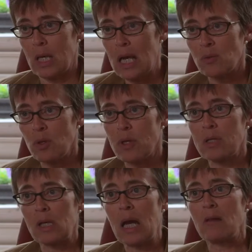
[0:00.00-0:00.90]
that's what they're
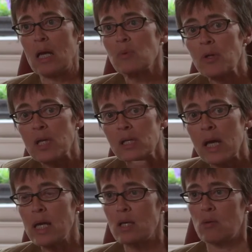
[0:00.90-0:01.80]
saying. That's what they're
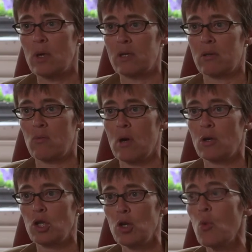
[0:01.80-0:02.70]
saying to the rest of the
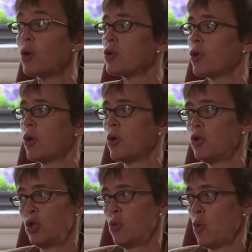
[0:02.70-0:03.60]
world. Do you want,
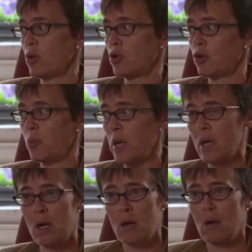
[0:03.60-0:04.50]
do you want to
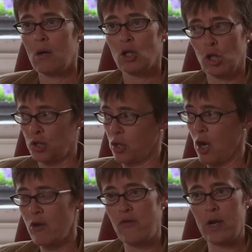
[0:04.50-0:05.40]
be
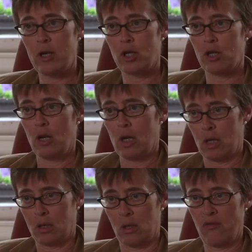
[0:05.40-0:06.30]
Shostakovich in
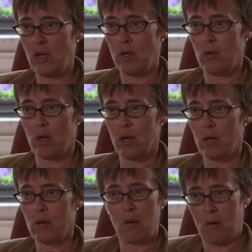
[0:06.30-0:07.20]
the Soviet
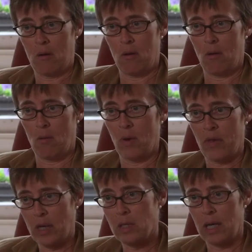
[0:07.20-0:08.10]
Union, where
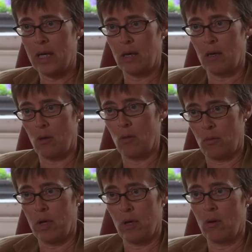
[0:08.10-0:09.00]
they're telling you,
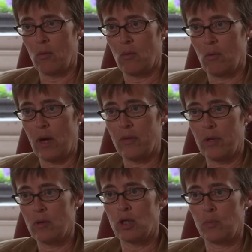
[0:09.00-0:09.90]
you know, whether
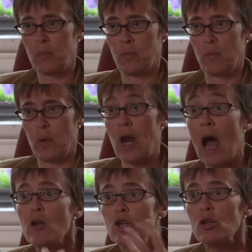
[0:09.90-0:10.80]
you should,
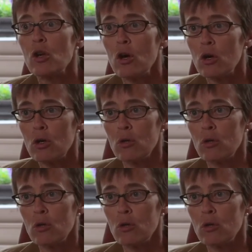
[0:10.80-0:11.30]
how you should look?